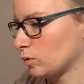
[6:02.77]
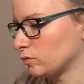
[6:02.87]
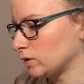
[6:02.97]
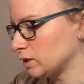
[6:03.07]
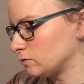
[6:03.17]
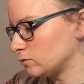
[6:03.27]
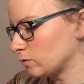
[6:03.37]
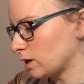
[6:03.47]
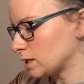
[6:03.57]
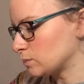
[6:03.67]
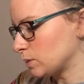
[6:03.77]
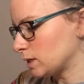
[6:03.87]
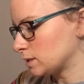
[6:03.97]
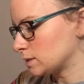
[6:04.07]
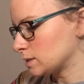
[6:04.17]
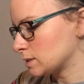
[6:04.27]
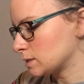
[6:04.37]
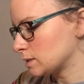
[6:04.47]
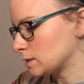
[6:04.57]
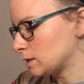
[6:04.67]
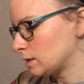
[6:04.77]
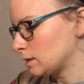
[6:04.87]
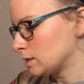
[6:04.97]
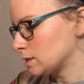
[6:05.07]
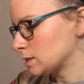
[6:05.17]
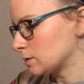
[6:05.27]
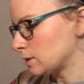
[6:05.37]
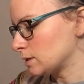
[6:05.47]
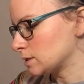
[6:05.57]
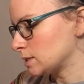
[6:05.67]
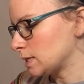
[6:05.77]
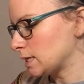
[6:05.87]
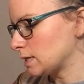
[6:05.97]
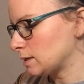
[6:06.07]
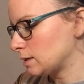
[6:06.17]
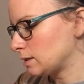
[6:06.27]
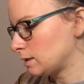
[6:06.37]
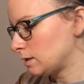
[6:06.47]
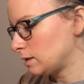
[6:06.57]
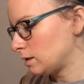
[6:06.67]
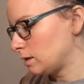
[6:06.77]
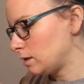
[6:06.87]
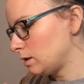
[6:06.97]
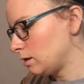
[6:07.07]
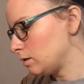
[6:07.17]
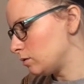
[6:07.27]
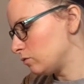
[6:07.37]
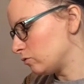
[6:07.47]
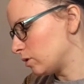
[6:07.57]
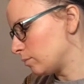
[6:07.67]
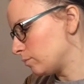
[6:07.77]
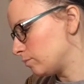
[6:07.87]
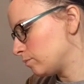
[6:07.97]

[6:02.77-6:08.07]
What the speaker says: off any frayed bits so it looks neat at the front,